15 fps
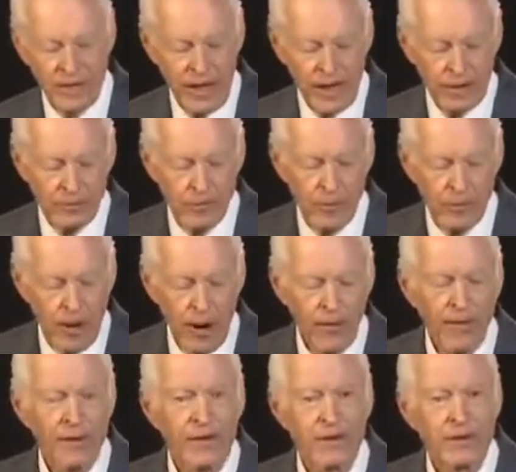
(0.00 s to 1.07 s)
Now,
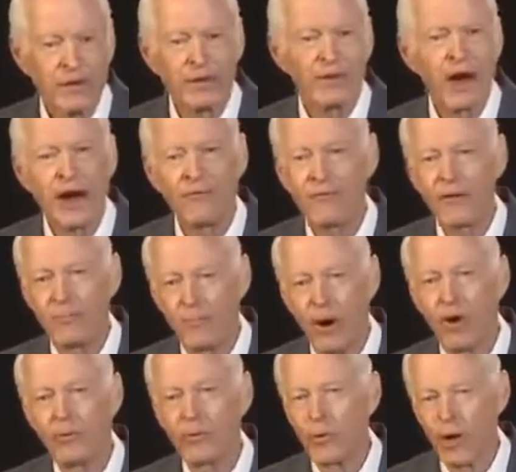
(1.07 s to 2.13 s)
Mubarak and Gaddafi
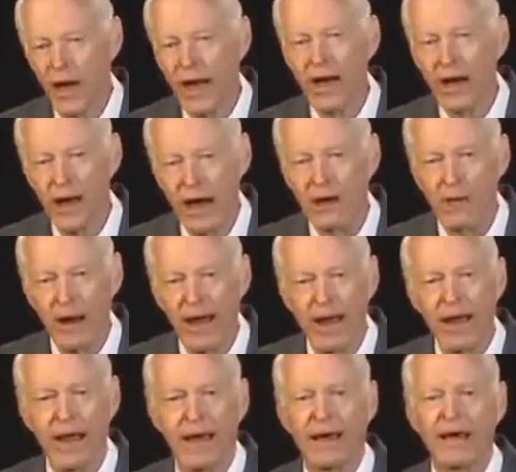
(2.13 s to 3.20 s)
both were our
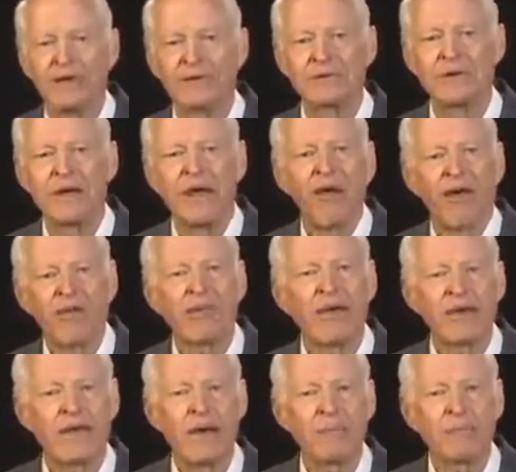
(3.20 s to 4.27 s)
allies,
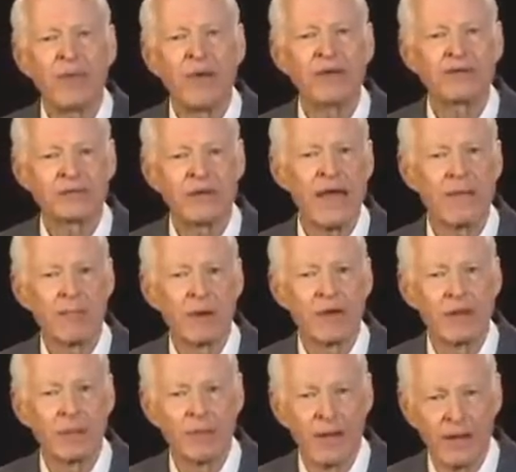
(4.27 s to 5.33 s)
and they kept things
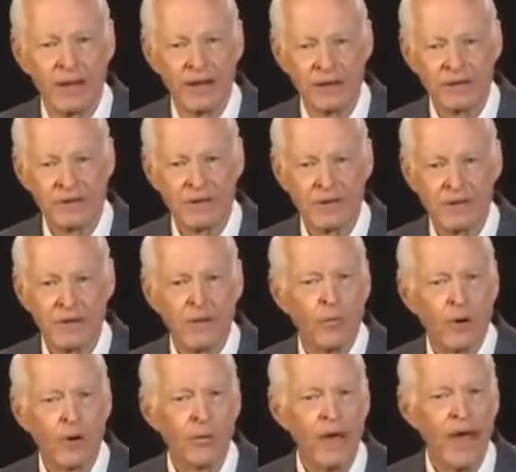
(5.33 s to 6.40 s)
stable in the Middle East.
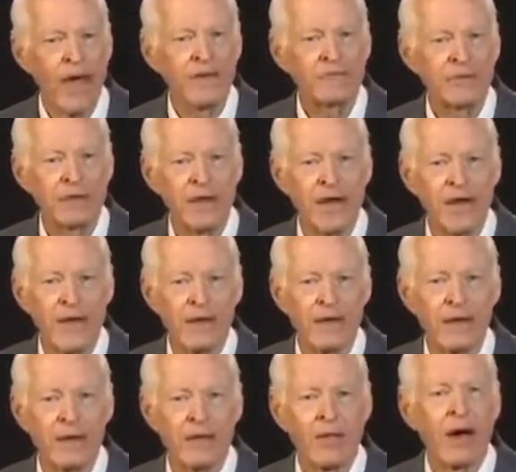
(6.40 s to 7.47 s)
What do we have today?